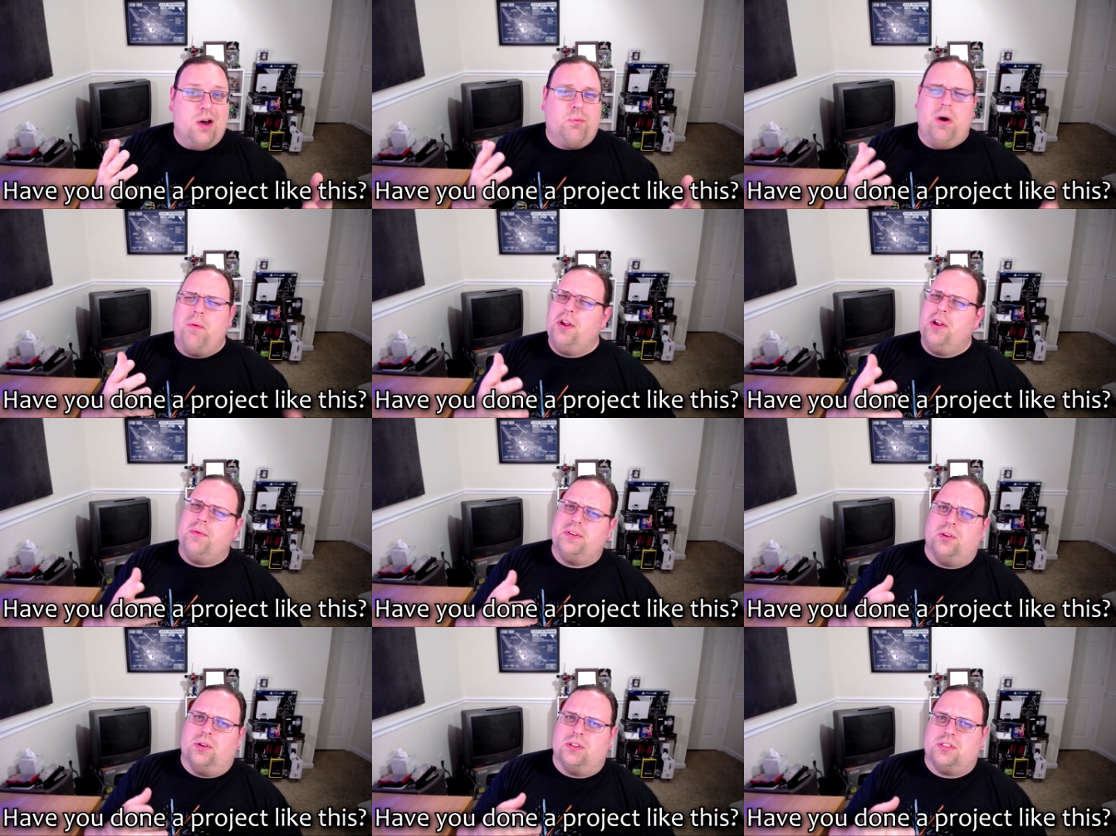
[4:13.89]
What were your
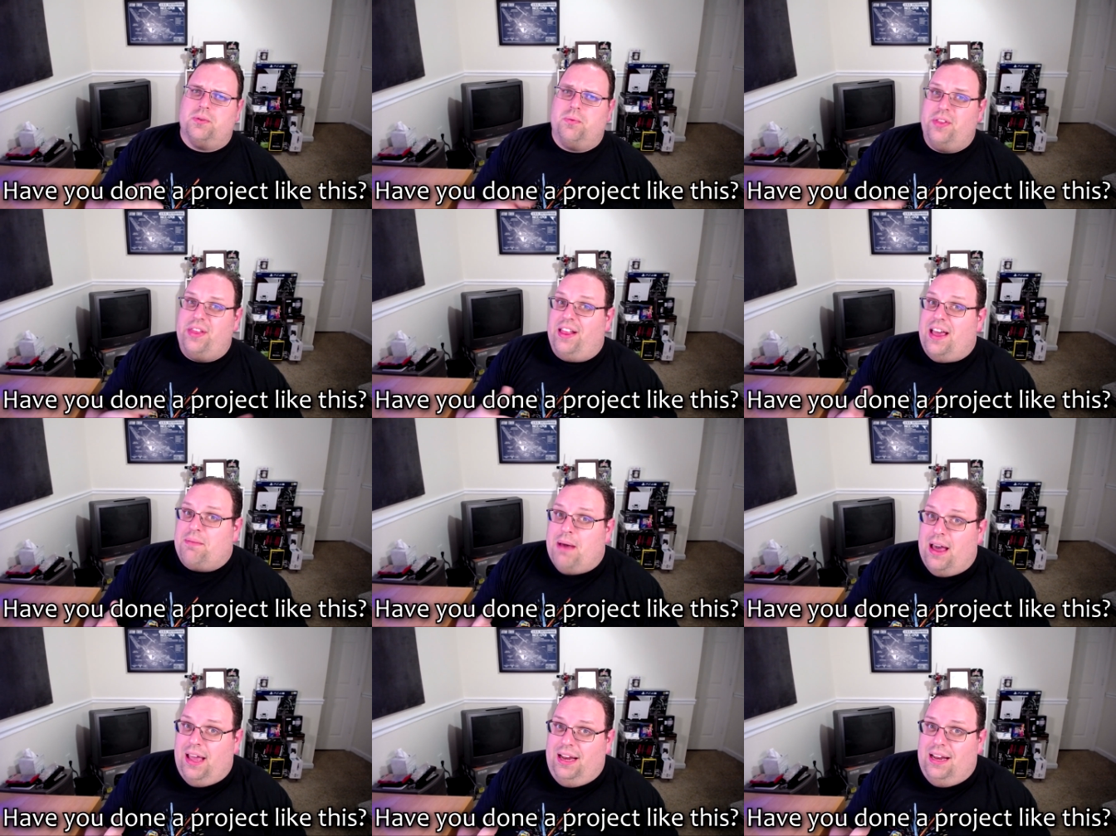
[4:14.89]
results? Were they like
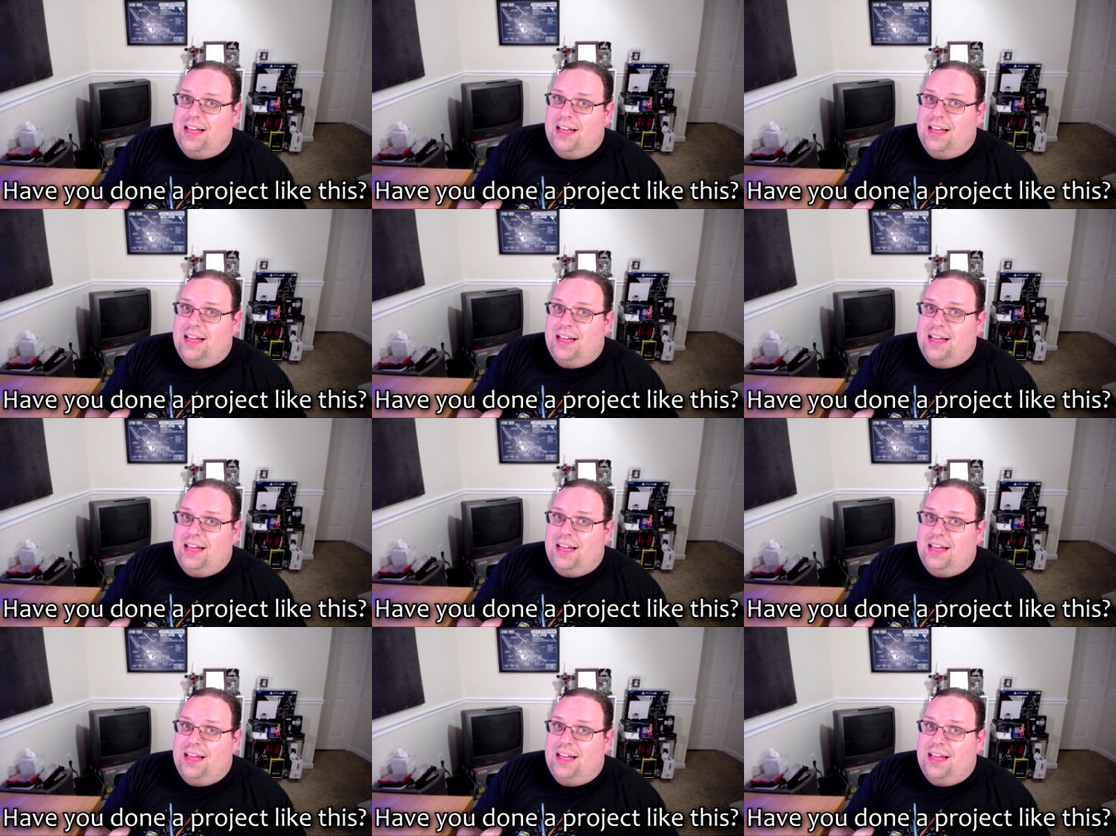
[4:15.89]
mine?